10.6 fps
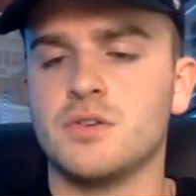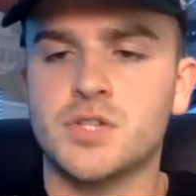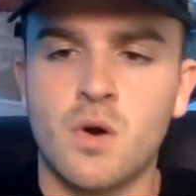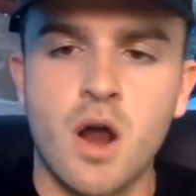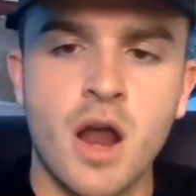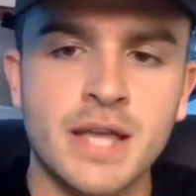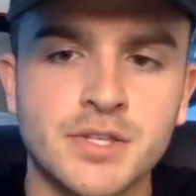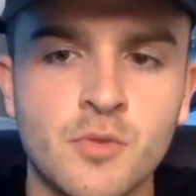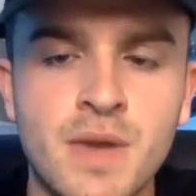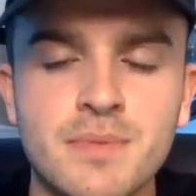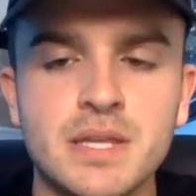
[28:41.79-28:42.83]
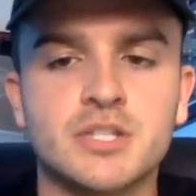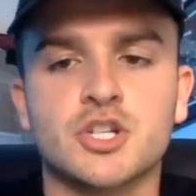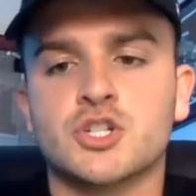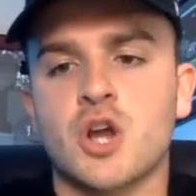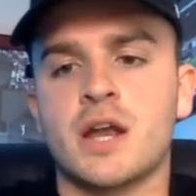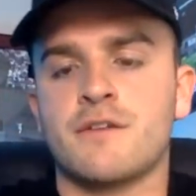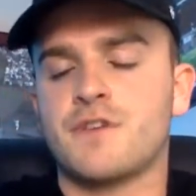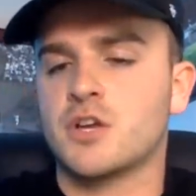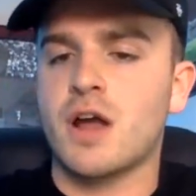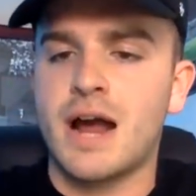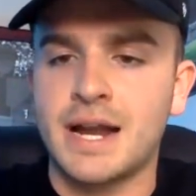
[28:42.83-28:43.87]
So, all right. So maybe it's just trying to figure out